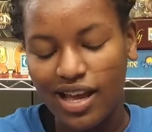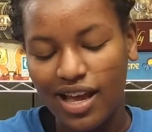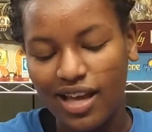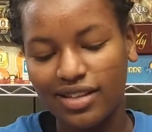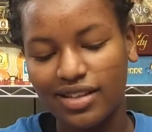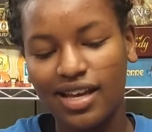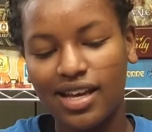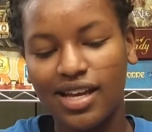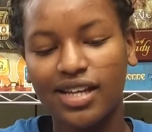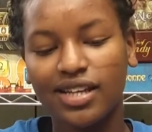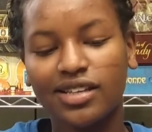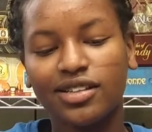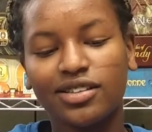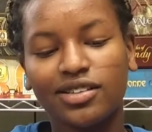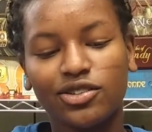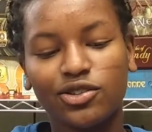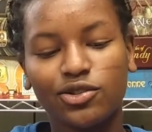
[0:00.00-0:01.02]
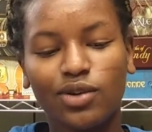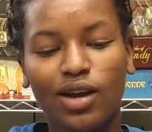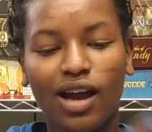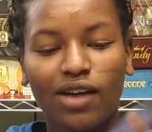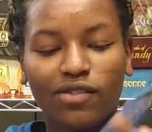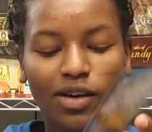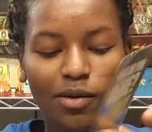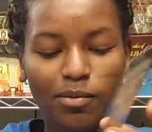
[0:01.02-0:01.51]
And then you
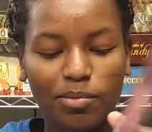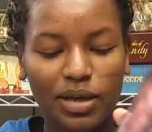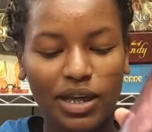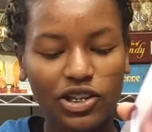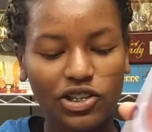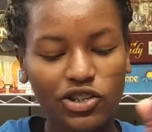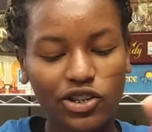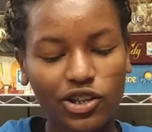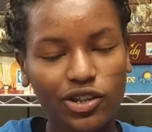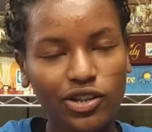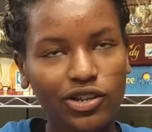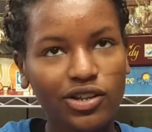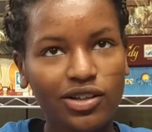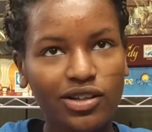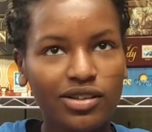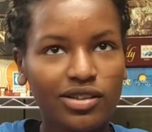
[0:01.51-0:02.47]
have a picture